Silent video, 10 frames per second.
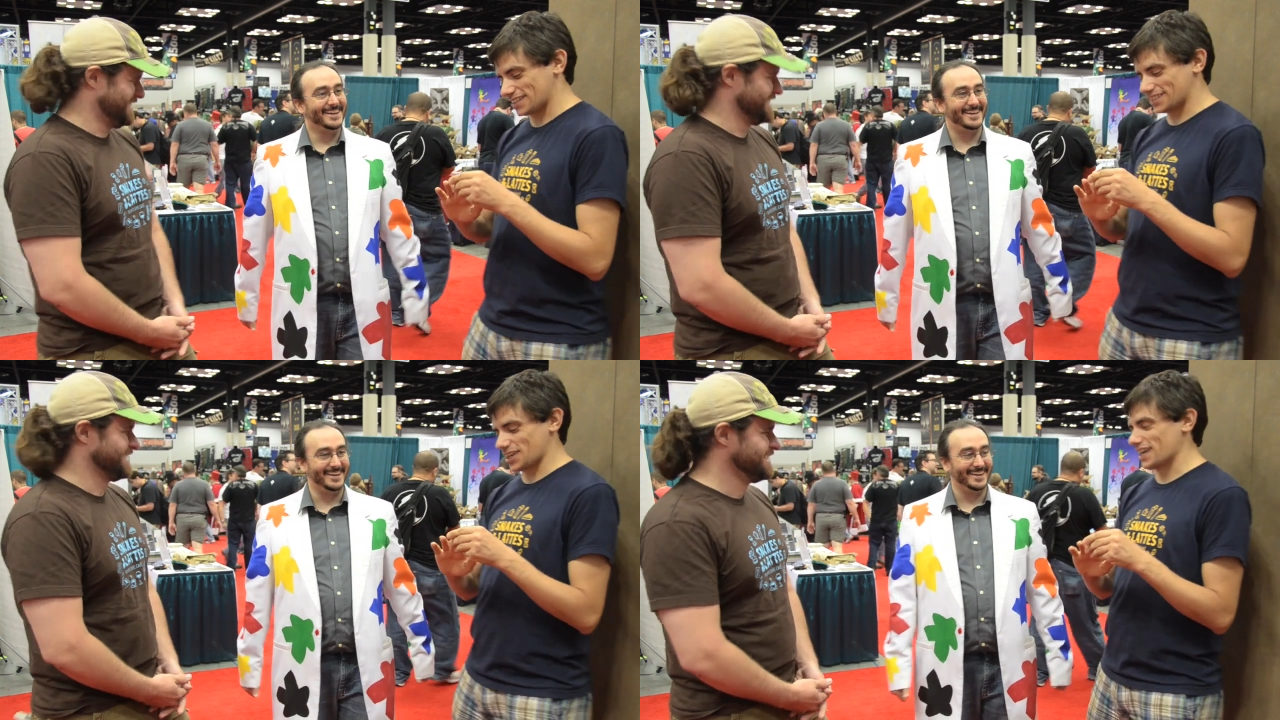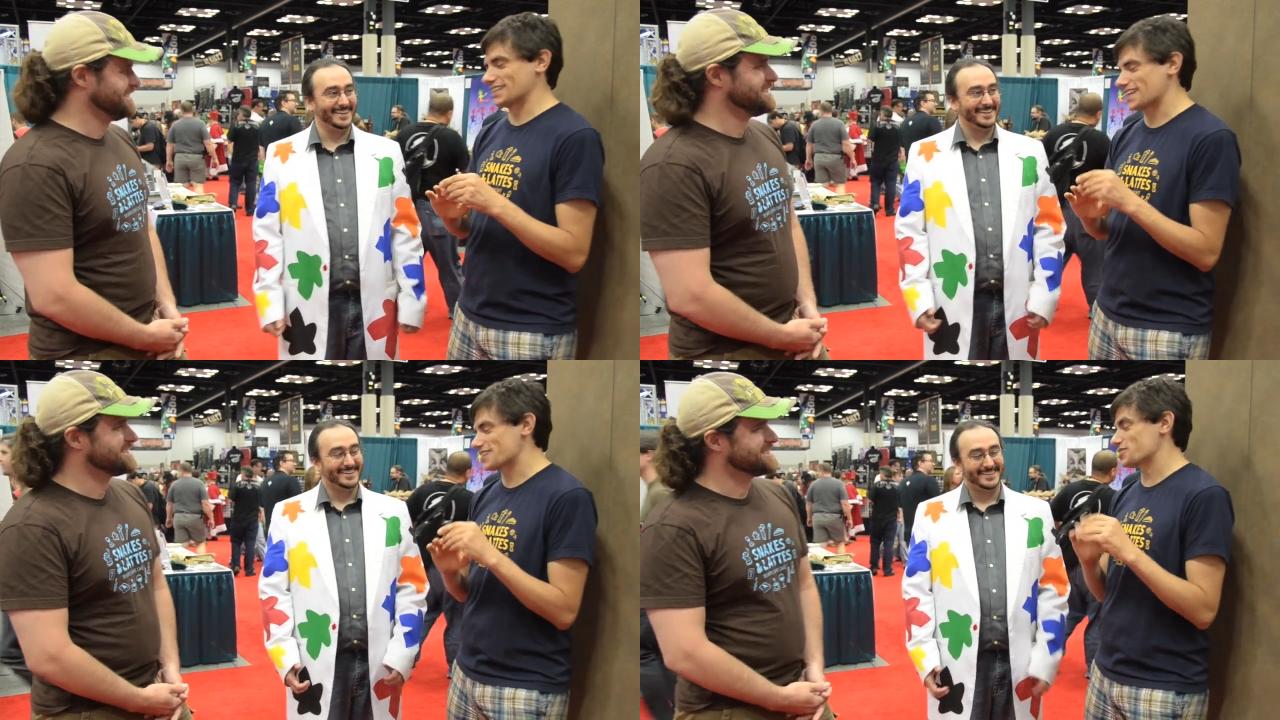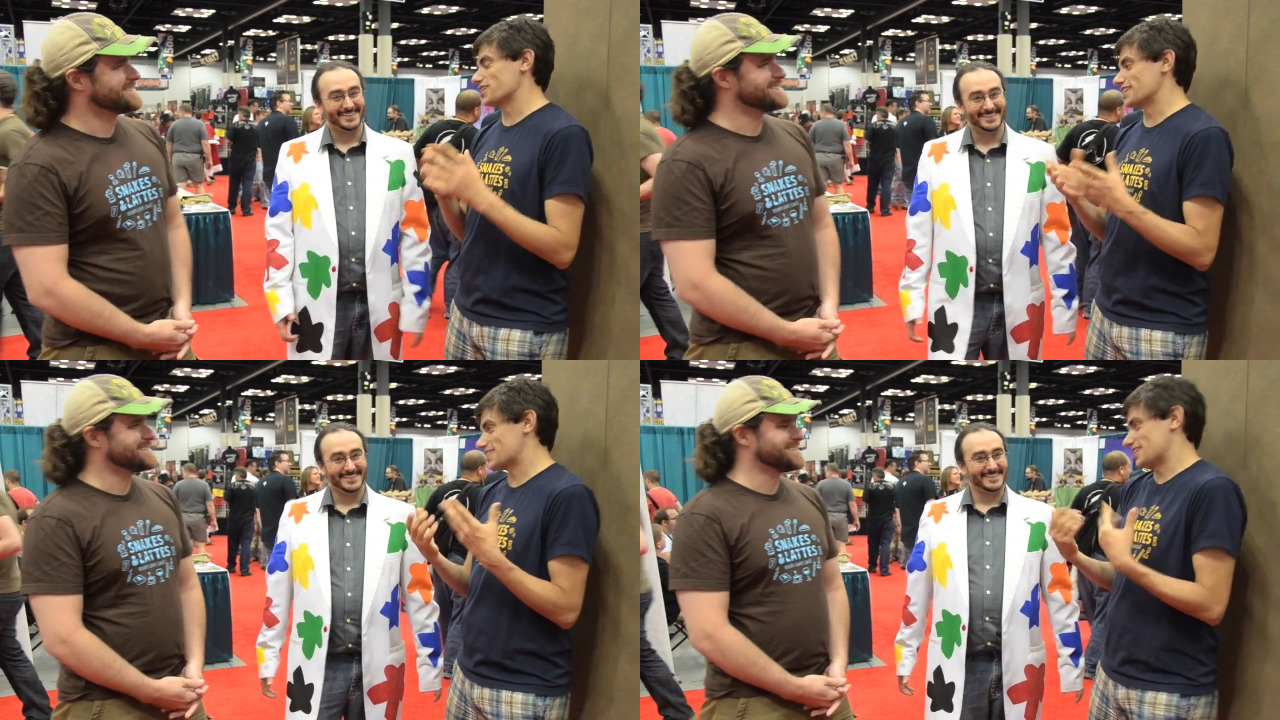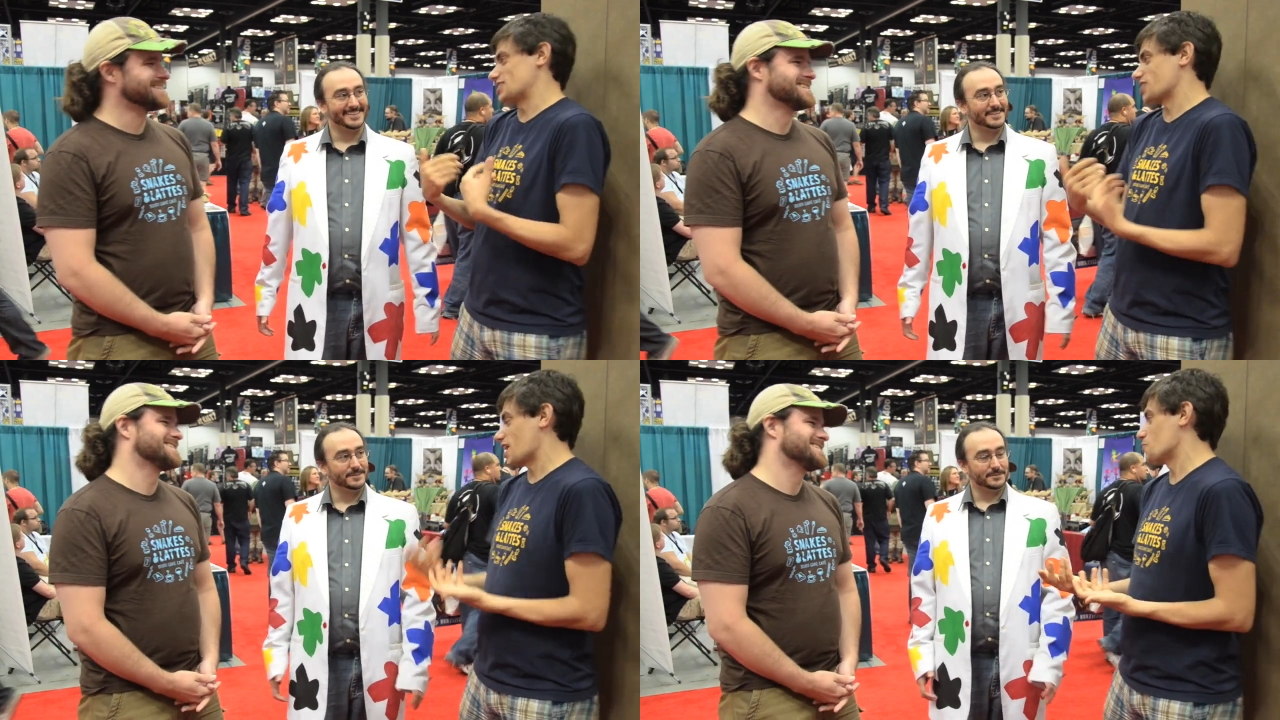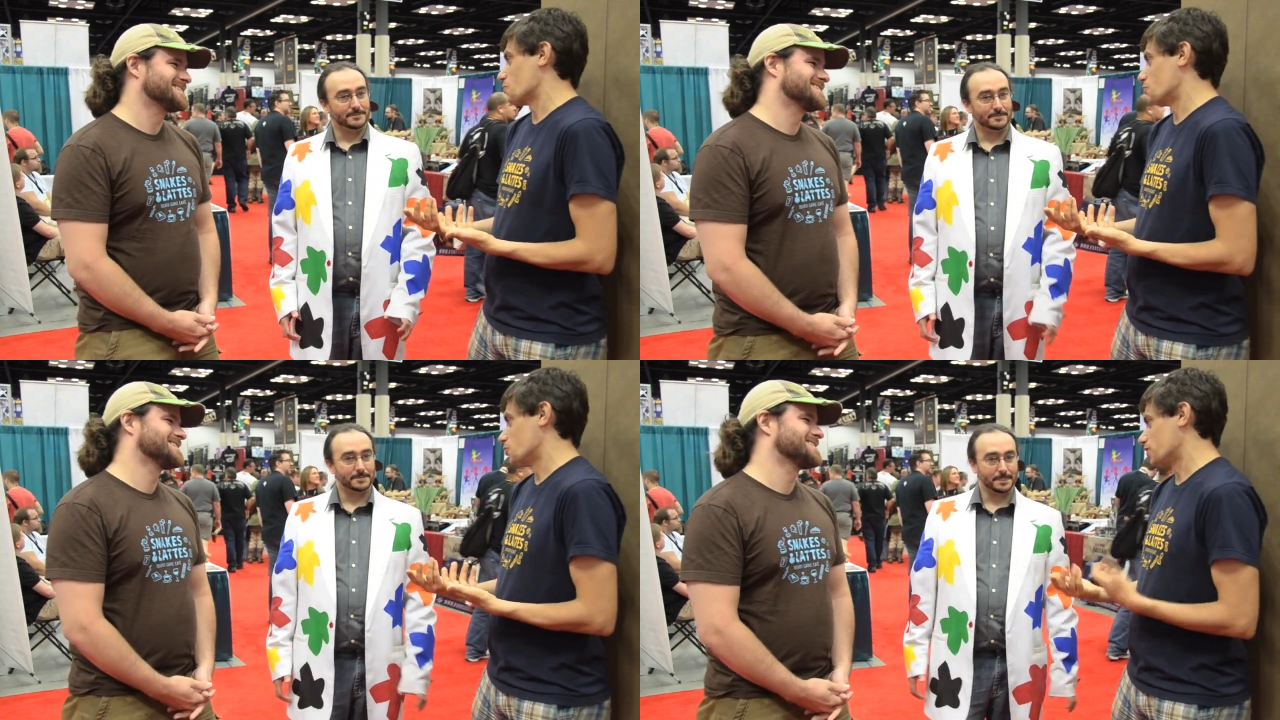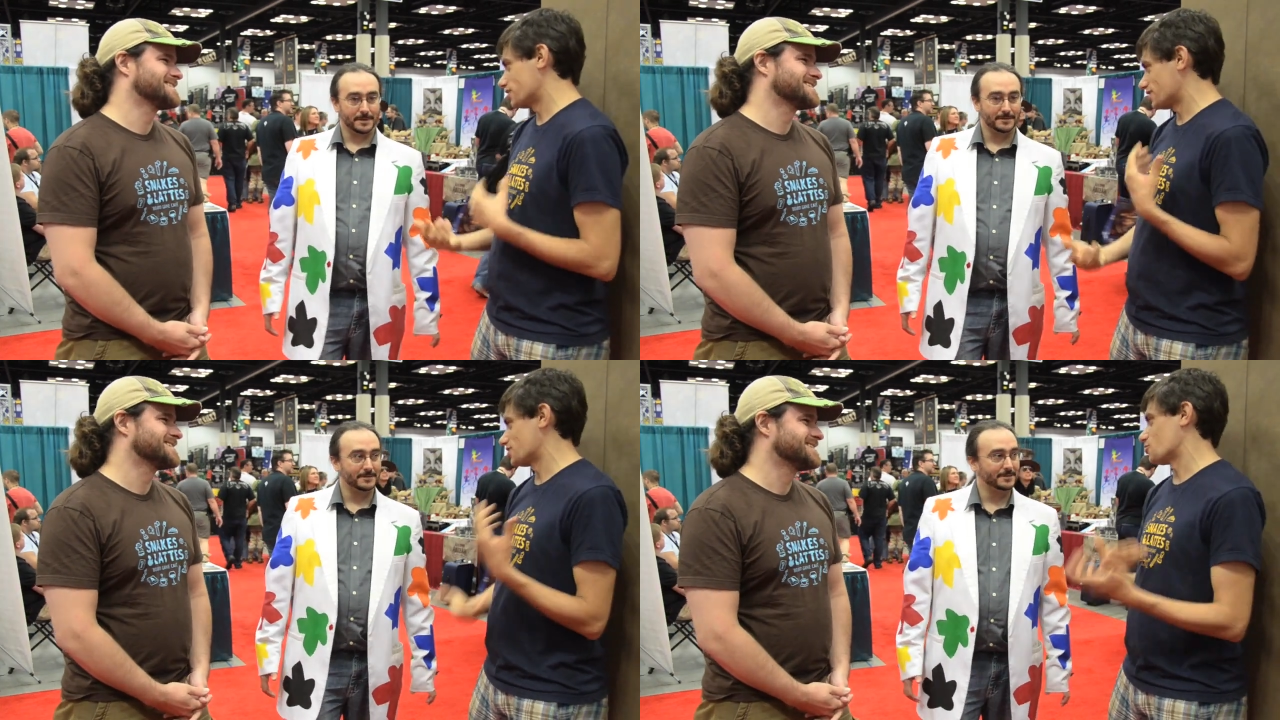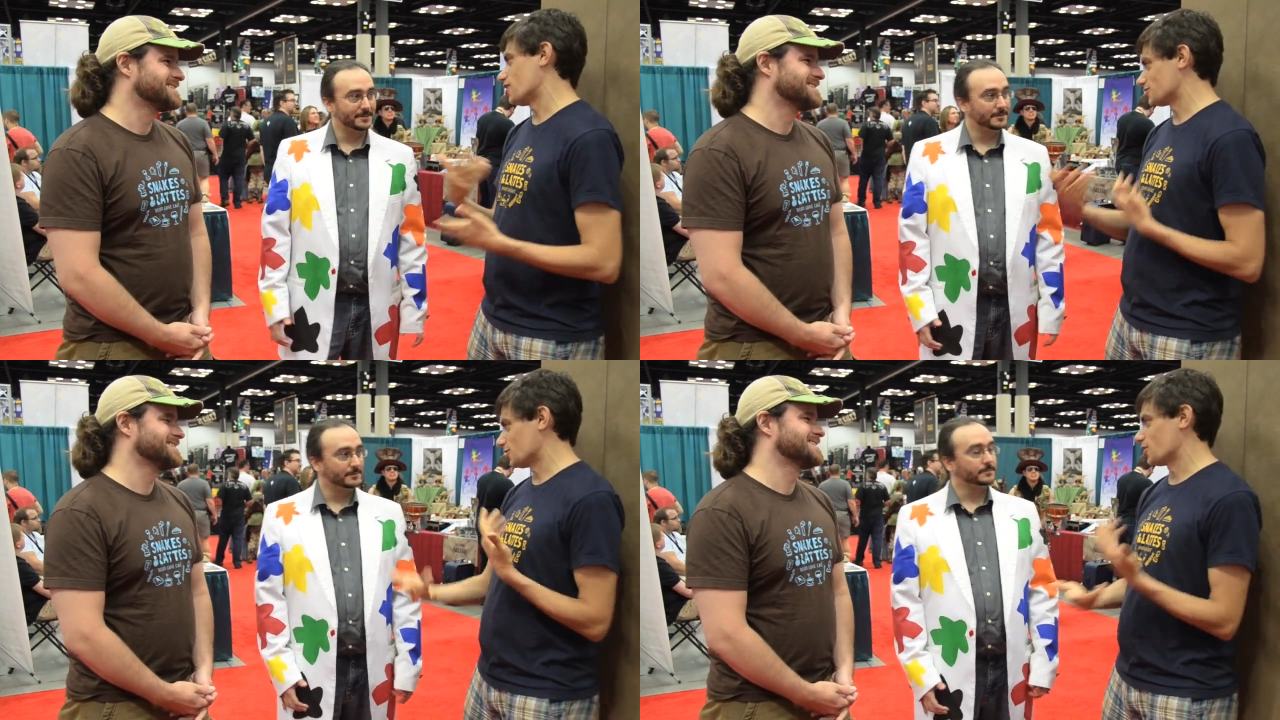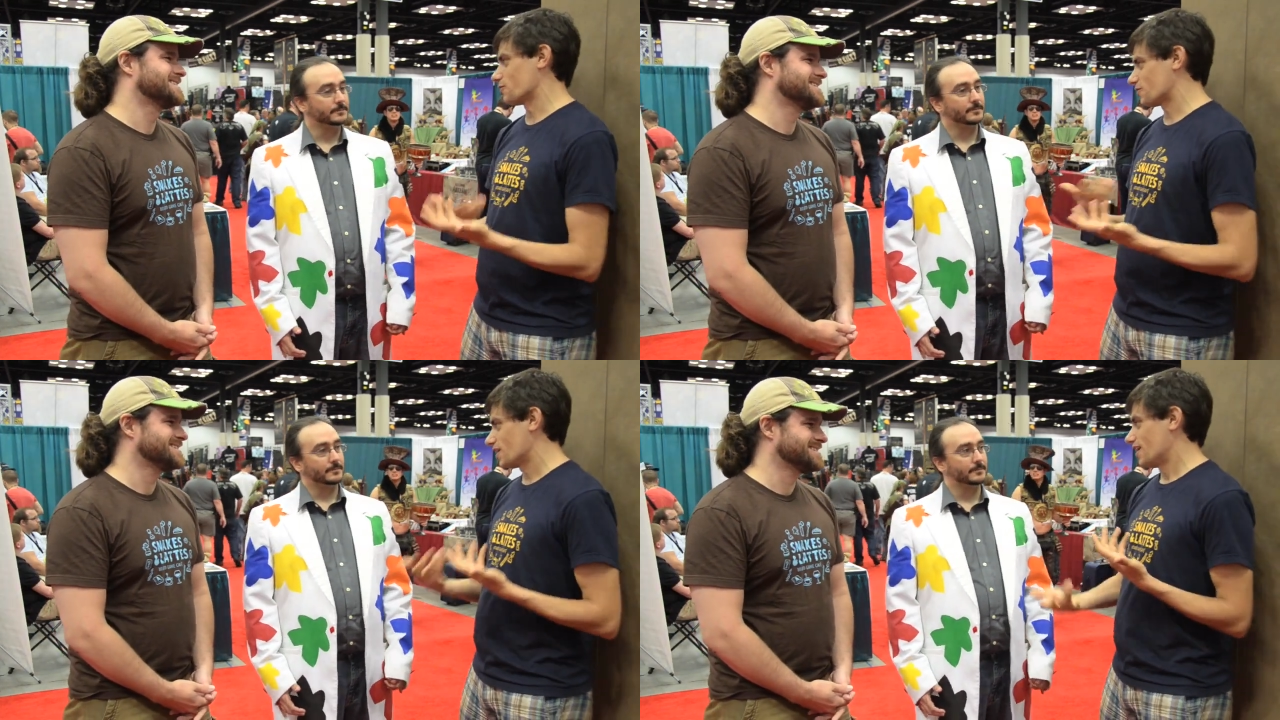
Speaker 1: It's a kind of a boon. It draws a lot of